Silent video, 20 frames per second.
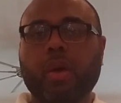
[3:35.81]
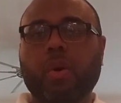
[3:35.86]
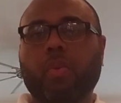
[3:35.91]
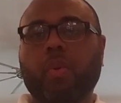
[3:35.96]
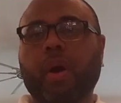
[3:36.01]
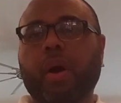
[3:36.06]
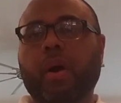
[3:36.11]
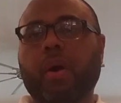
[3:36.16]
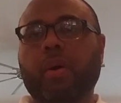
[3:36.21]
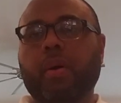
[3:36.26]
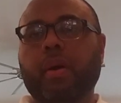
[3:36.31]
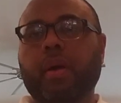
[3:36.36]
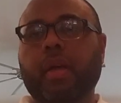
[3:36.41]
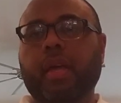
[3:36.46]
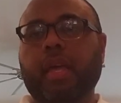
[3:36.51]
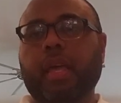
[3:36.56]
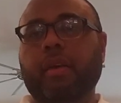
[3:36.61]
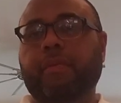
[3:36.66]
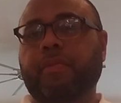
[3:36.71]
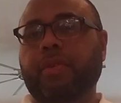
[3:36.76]

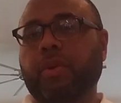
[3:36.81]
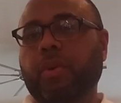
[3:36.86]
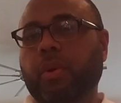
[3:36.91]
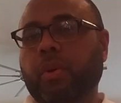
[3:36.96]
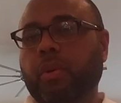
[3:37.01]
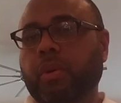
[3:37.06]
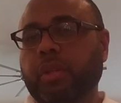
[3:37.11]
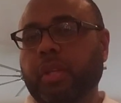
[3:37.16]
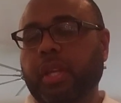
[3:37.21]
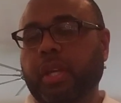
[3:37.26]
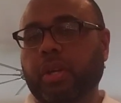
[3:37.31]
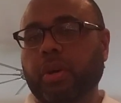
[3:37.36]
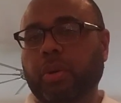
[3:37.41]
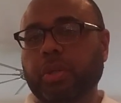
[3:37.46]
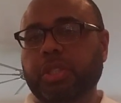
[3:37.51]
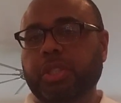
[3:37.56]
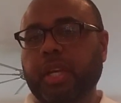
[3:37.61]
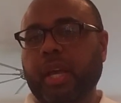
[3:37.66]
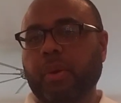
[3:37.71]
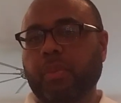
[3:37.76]
Well, if you
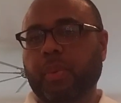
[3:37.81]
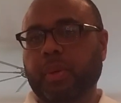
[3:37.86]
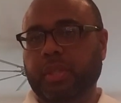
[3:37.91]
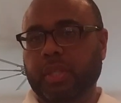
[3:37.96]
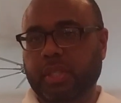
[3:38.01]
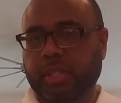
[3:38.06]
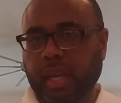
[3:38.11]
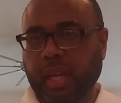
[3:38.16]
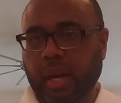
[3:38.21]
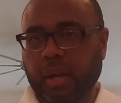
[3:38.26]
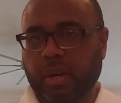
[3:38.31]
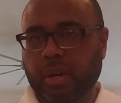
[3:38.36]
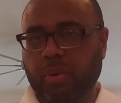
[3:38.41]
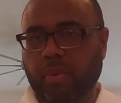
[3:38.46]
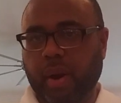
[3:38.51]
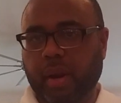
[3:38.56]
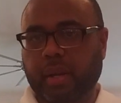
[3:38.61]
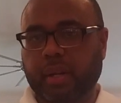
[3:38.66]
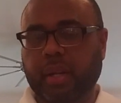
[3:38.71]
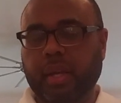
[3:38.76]
negotiate with the seller
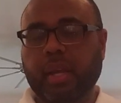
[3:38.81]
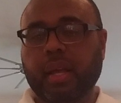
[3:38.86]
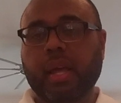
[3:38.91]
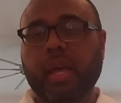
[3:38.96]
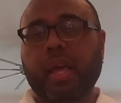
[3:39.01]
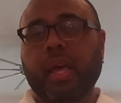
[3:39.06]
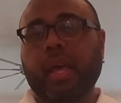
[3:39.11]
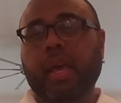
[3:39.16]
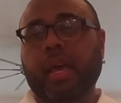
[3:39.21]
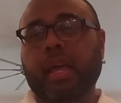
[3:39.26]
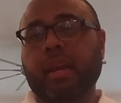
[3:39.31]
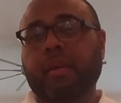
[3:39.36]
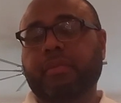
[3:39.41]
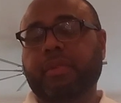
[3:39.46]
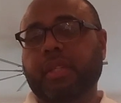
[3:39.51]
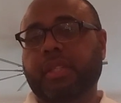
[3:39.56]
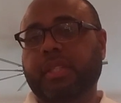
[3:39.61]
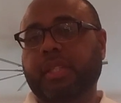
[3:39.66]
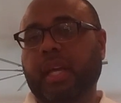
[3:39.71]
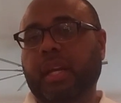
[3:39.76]
correctly, and if
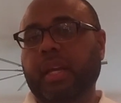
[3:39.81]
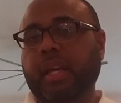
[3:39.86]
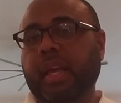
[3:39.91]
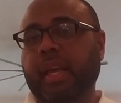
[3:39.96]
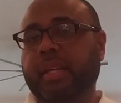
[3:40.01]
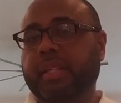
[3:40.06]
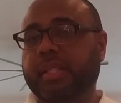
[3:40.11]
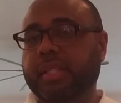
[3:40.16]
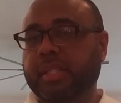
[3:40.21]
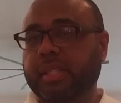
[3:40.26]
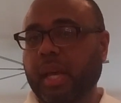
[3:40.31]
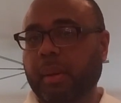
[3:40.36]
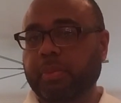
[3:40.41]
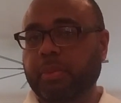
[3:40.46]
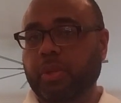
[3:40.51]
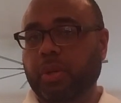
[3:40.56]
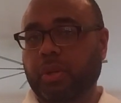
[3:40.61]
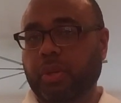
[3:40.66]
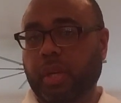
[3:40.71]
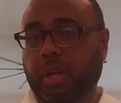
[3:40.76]
the seller
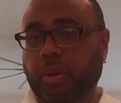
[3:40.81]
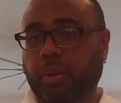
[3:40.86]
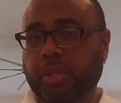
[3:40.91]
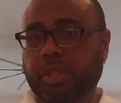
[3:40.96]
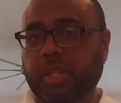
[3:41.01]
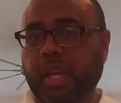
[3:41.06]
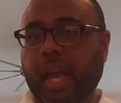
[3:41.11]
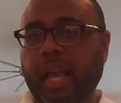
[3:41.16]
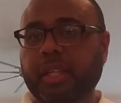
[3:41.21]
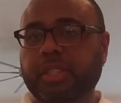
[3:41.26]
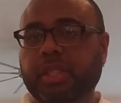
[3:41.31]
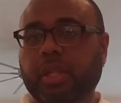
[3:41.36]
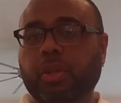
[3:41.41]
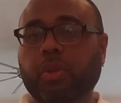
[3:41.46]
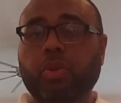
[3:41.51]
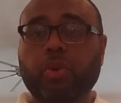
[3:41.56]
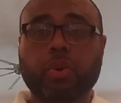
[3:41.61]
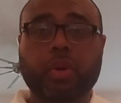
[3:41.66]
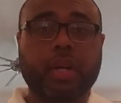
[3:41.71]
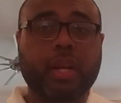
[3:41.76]
accepts your
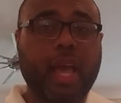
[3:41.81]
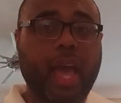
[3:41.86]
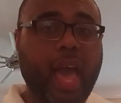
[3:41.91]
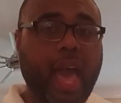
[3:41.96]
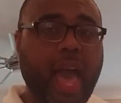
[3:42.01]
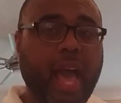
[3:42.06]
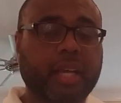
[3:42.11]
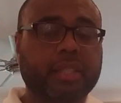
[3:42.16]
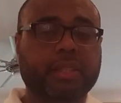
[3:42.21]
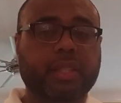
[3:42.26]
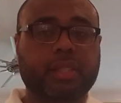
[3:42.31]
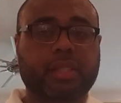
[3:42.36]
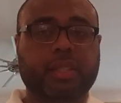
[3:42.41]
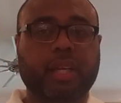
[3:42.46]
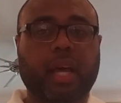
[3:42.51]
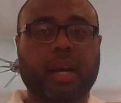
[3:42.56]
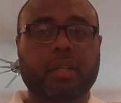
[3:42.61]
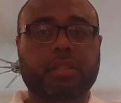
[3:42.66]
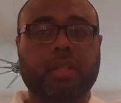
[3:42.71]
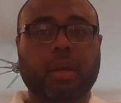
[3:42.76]
negotiation, you can ask the
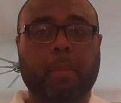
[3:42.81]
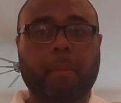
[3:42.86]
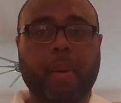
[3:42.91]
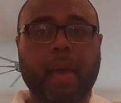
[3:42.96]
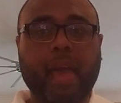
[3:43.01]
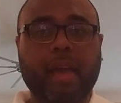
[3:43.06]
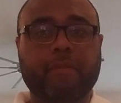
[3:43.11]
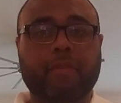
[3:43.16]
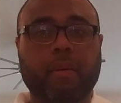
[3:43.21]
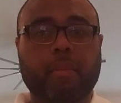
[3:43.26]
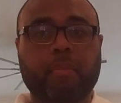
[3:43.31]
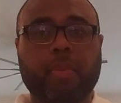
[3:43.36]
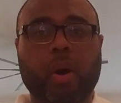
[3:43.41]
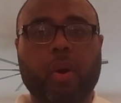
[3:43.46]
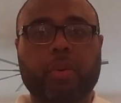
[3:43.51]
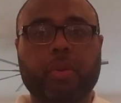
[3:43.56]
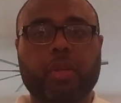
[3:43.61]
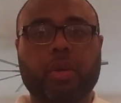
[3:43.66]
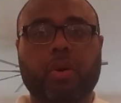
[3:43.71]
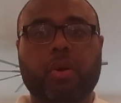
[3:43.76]
seller to pay for
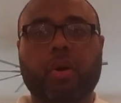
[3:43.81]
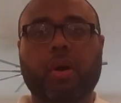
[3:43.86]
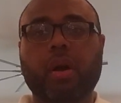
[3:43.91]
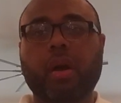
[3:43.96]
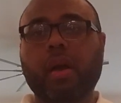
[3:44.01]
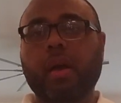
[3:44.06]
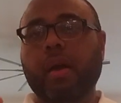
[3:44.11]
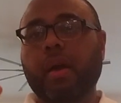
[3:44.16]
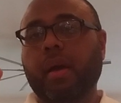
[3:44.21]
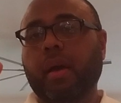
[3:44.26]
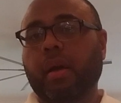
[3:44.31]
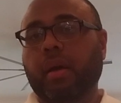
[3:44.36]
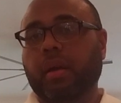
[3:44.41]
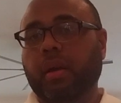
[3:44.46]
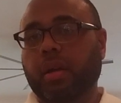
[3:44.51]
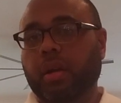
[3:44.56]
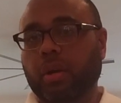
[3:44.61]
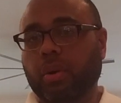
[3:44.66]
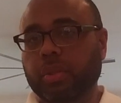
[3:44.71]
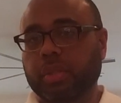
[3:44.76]
both your
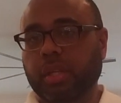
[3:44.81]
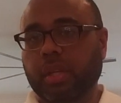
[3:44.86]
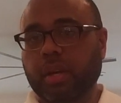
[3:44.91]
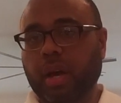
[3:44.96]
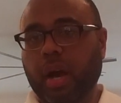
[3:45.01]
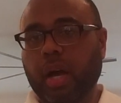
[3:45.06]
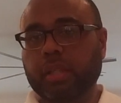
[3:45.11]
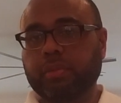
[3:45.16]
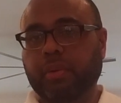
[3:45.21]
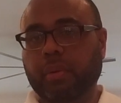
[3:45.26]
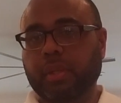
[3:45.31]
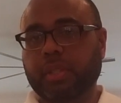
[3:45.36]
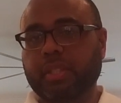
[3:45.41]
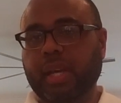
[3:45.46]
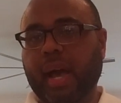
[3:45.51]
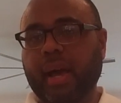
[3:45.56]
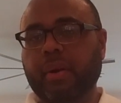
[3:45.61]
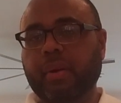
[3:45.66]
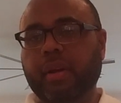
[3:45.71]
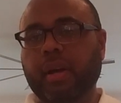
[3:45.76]
closing costs from the
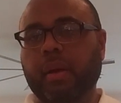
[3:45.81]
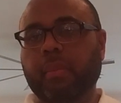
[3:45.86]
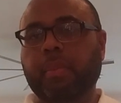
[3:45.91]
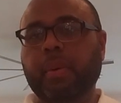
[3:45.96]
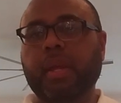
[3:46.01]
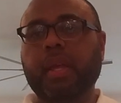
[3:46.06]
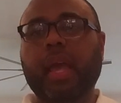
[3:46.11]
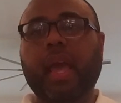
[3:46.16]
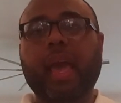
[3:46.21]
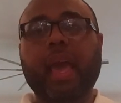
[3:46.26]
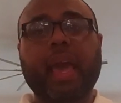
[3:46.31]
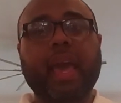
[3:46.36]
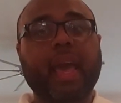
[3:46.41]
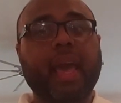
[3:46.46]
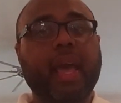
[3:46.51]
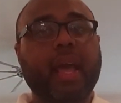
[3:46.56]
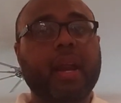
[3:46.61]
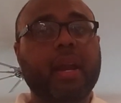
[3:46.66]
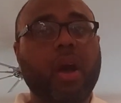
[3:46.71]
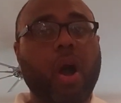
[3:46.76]
title company
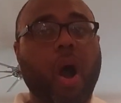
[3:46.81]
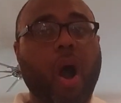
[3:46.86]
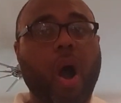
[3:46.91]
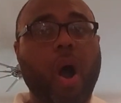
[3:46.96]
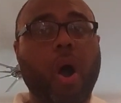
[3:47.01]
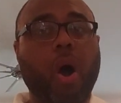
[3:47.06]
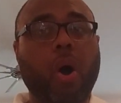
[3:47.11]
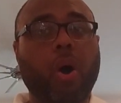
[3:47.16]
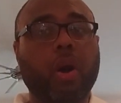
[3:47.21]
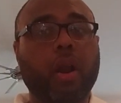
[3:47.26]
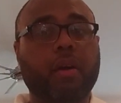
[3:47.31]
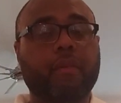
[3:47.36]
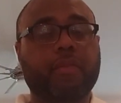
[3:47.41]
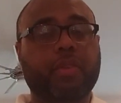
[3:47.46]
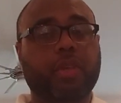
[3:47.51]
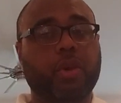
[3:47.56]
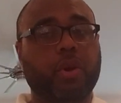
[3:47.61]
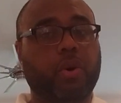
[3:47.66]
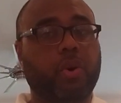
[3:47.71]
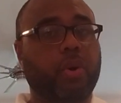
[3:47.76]
and all
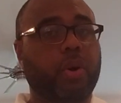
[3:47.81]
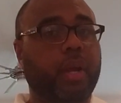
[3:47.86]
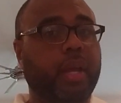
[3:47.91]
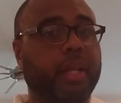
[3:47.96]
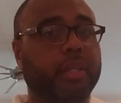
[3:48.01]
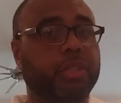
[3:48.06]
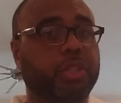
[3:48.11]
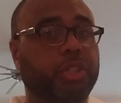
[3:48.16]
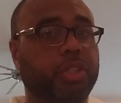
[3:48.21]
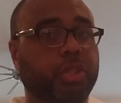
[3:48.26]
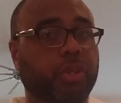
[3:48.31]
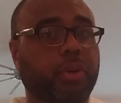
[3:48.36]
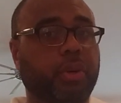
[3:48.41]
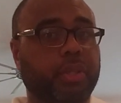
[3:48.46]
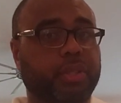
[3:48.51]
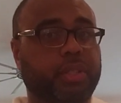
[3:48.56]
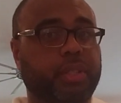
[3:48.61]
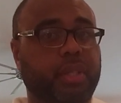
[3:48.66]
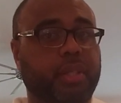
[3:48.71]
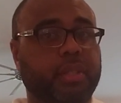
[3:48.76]
of your
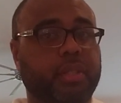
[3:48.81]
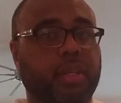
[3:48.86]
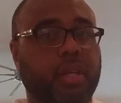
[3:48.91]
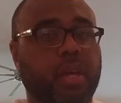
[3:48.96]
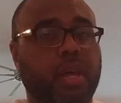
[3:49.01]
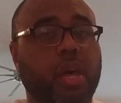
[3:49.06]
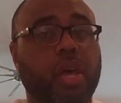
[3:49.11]
insurances.